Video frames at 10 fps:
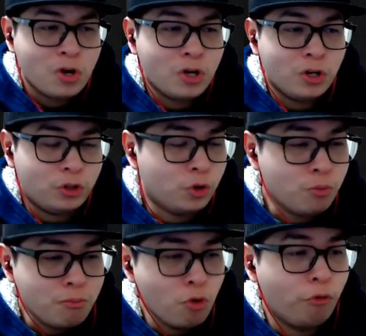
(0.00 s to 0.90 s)
do you
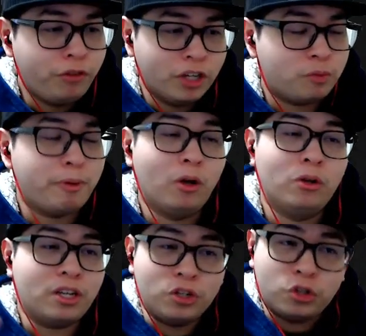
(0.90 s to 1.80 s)
move this build
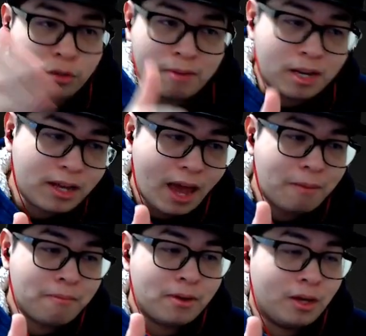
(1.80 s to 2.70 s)
into the mid
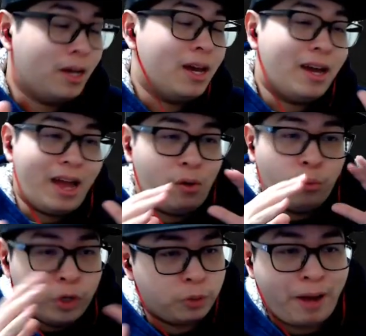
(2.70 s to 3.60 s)
game, and
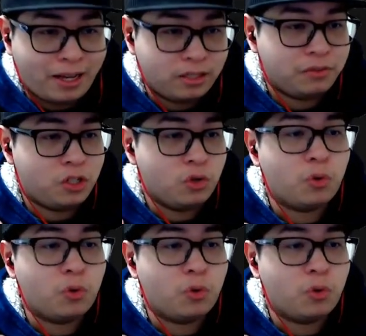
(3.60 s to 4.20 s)
which passives do you grab?